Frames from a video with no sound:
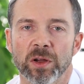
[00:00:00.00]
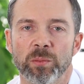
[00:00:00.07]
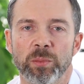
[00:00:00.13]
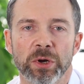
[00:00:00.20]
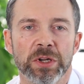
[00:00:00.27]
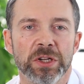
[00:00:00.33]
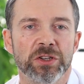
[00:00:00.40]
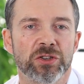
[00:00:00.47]

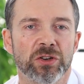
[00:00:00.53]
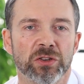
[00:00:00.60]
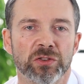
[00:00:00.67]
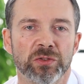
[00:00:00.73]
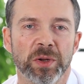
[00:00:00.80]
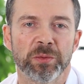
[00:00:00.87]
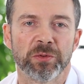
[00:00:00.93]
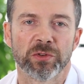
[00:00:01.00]
bone-in
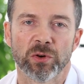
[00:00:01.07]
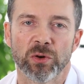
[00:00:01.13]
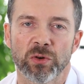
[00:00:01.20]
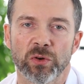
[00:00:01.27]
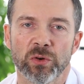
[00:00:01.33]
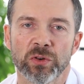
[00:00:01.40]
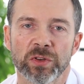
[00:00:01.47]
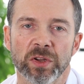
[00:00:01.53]
short ribs slow
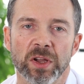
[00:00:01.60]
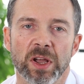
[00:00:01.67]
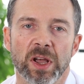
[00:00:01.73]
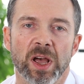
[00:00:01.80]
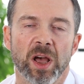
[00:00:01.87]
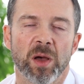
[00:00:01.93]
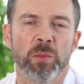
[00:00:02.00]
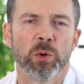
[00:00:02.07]
cooked.
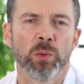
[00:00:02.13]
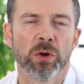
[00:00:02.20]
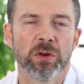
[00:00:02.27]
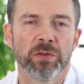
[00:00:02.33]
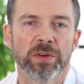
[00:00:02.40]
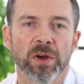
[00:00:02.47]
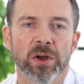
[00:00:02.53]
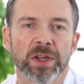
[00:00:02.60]
But one
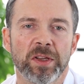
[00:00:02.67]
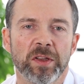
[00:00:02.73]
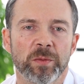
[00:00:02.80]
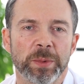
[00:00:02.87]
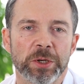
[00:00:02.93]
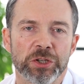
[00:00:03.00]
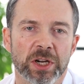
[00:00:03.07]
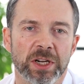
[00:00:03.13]
of our key
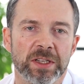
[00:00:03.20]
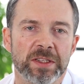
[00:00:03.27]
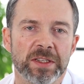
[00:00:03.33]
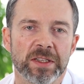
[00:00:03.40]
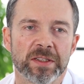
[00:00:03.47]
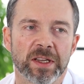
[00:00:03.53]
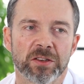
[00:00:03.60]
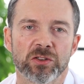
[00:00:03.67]

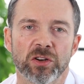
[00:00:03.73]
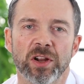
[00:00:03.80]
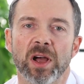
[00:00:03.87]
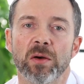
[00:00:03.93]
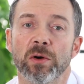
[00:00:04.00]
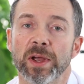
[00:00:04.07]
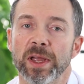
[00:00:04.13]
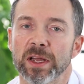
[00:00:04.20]
specialties is actually
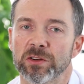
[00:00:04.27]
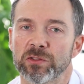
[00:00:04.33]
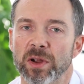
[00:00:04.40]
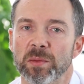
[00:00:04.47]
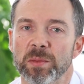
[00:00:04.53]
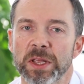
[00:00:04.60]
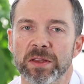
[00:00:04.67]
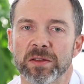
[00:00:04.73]
our air
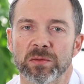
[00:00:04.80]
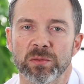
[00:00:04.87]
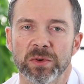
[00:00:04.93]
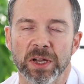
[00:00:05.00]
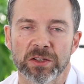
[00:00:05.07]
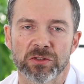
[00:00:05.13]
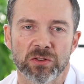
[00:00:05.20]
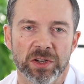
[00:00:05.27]
dry meat.
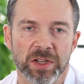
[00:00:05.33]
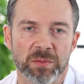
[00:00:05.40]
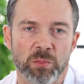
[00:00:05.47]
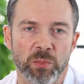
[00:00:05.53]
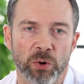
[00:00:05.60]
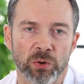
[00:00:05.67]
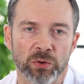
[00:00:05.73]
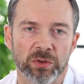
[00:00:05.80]
We actually
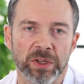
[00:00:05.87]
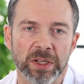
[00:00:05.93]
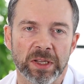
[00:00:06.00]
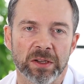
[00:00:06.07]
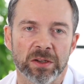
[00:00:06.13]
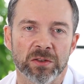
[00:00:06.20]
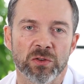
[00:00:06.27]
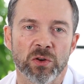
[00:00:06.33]
import
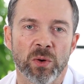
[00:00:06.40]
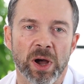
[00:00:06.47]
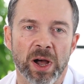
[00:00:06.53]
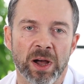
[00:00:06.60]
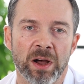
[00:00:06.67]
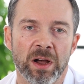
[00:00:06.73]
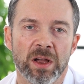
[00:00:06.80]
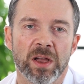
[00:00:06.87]
the
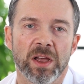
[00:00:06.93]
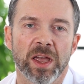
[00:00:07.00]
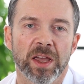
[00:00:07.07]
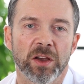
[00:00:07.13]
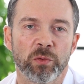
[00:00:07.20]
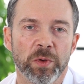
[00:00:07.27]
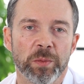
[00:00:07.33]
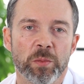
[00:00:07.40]
know-how,
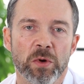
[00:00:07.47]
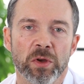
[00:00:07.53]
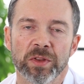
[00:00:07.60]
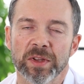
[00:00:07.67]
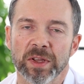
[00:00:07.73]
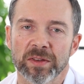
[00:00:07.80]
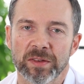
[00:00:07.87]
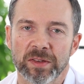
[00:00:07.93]

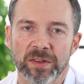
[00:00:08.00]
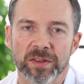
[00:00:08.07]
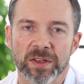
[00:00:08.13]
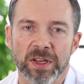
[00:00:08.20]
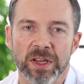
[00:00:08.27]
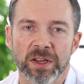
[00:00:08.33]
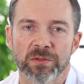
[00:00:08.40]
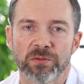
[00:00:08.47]
equipment and
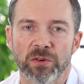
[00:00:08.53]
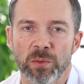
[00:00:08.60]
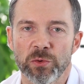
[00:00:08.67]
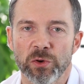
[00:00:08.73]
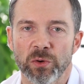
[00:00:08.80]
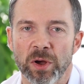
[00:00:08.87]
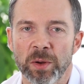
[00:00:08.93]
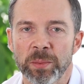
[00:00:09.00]
seasoning
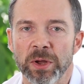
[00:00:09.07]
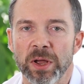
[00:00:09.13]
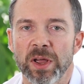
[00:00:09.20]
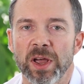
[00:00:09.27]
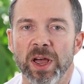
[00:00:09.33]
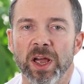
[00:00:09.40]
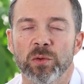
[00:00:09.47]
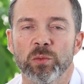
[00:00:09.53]
from Europe,
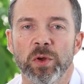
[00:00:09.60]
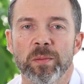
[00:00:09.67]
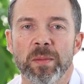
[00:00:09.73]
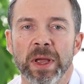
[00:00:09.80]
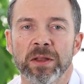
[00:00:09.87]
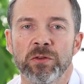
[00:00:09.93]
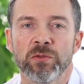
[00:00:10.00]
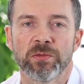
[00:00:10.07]
and we
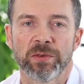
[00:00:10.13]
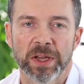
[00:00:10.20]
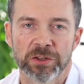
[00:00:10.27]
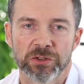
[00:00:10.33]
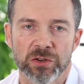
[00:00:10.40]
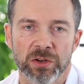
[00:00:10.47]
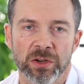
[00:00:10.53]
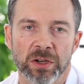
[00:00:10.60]

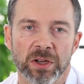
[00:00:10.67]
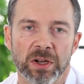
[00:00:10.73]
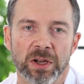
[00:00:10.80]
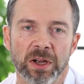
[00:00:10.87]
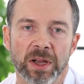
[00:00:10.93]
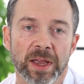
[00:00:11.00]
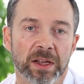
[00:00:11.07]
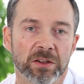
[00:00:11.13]
manufacture
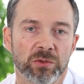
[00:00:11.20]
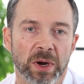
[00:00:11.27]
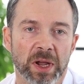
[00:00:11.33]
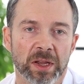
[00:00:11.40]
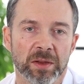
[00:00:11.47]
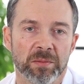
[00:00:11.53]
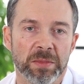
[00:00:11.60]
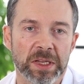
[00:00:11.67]
air
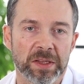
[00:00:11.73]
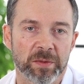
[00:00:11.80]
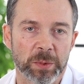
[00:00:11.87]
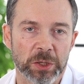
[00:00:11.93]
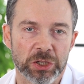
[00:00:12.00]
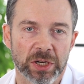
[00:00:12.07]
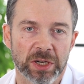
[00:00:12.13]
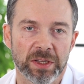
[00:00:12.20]
dry meat
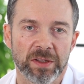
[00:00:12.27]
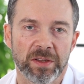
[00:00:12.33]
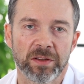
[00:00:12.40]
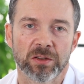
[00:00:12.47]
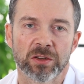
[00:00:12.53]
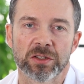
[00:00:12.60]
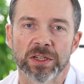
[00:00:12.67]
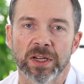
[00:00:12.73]

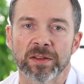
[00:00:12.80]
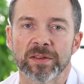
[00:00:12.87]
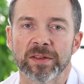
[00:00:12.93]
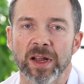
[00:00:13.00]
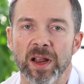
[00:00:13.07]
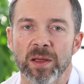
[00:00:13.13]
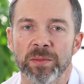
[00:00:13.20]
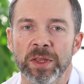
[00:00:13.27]
specialties such as
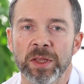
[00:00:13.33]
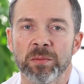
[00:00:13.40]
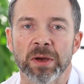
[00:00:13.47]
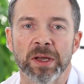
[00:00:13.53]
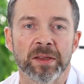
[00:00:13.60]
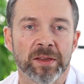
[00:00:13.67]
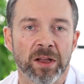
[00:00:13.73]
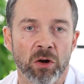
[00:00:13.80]
salami,
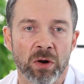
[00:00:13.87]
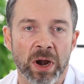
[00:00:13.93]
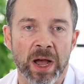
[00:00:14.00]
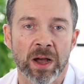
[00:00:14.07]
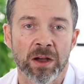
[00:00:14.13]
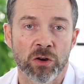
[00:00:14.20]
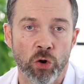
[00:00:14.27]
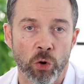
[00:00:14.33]

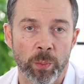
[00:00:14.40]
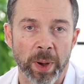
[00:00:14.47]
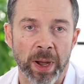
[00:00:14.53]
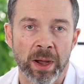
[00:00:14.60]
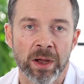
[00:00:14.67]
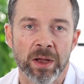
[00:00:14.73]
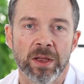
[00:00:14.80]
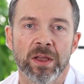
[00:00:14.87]
bresaola,
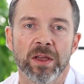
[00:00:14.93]
copa,